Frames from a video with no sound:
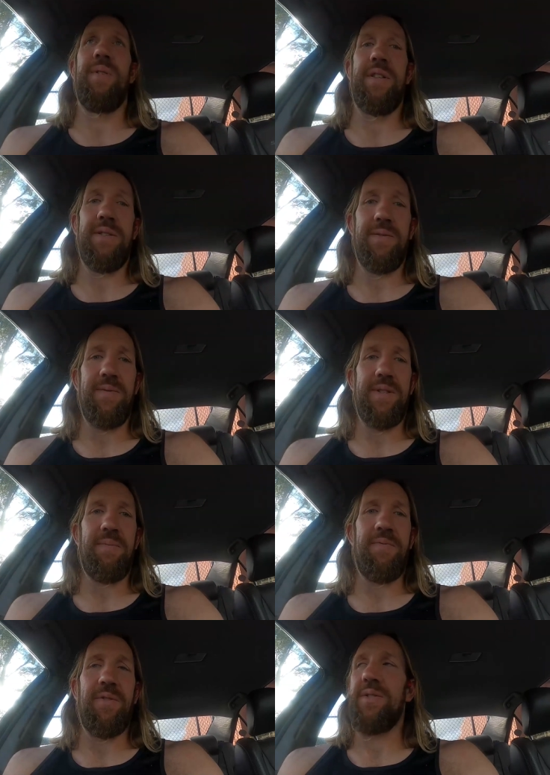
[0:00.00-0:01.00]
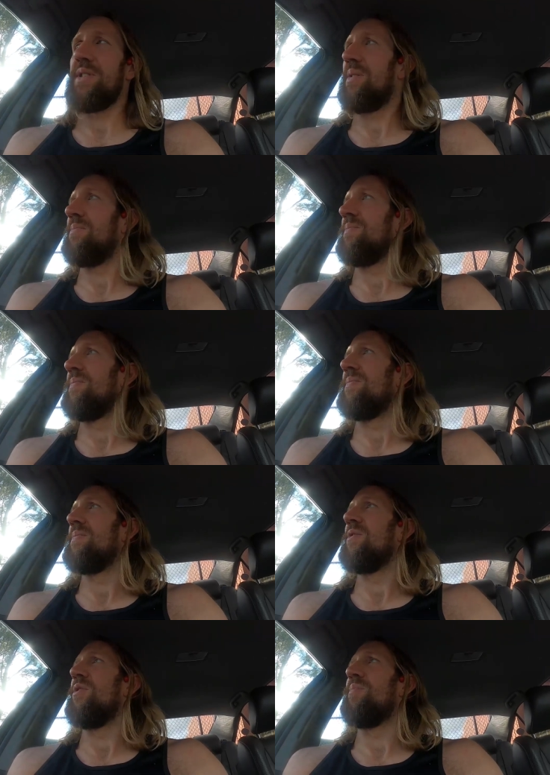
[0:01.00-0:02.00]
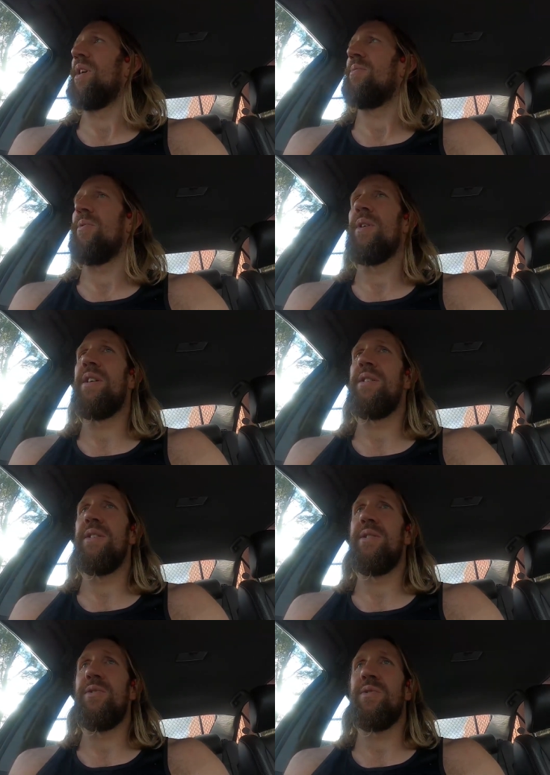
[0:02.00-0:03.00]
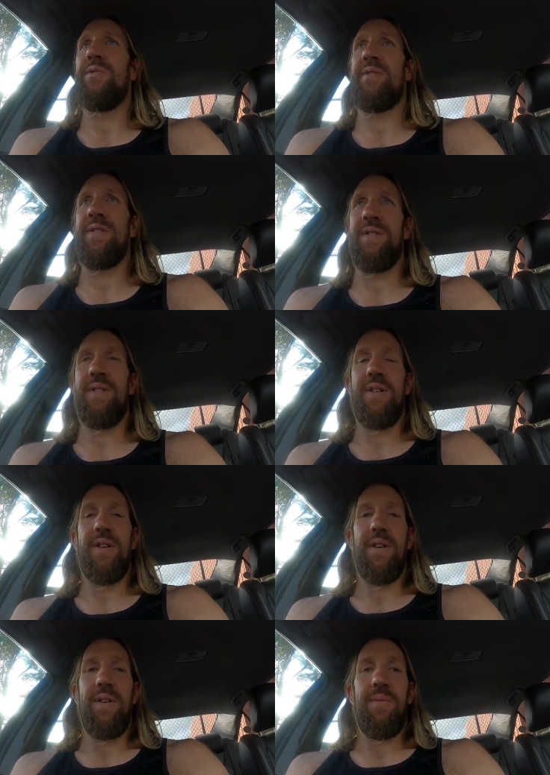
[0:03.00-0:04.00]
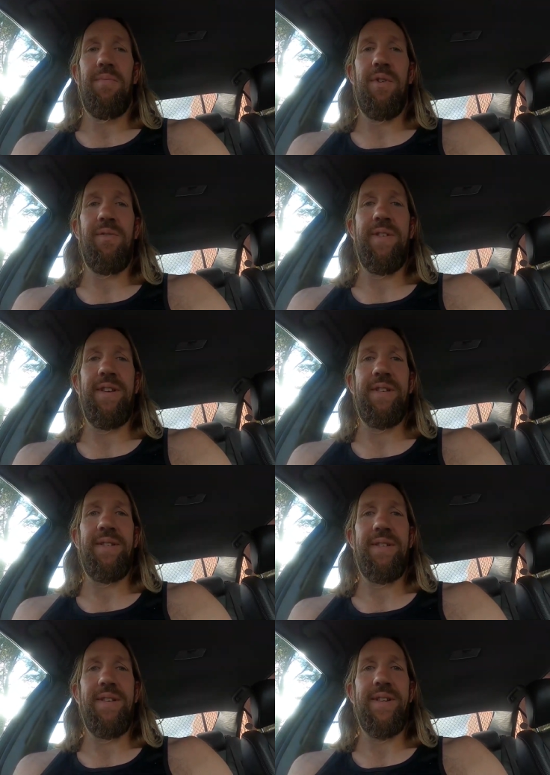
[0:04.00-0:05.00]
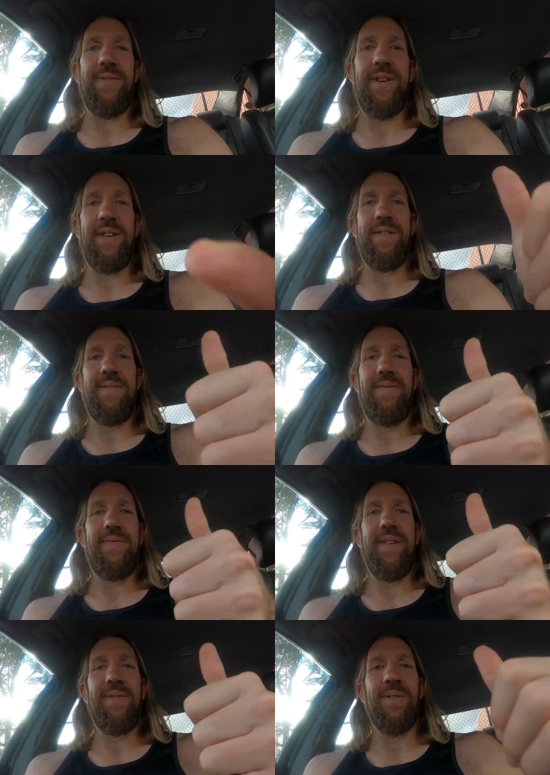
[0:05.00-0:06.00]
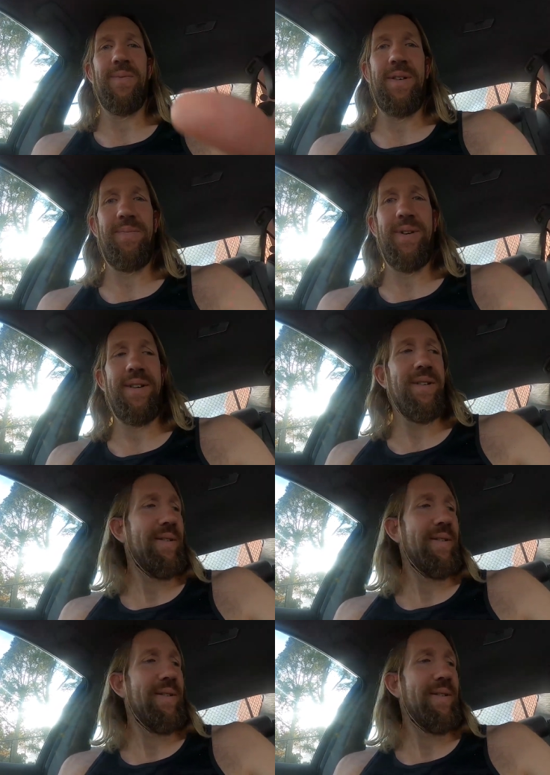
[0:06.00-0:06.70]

wait till someone rocks up and all the people waiting at the door are moving in. Anyway, have a good one, bye.